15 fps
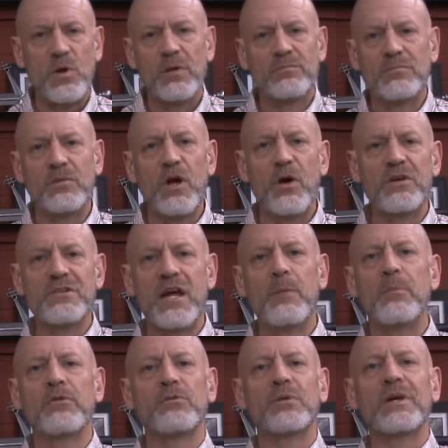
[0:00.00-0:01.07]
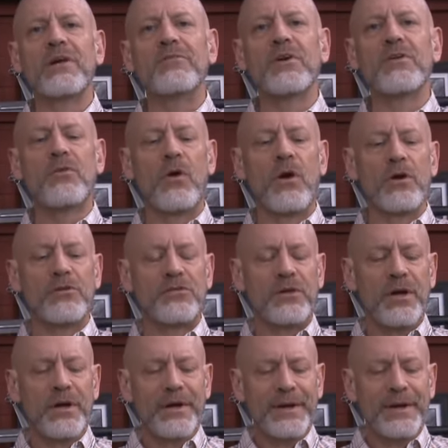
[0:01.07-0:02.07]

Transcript: Well, no examples were given, of course.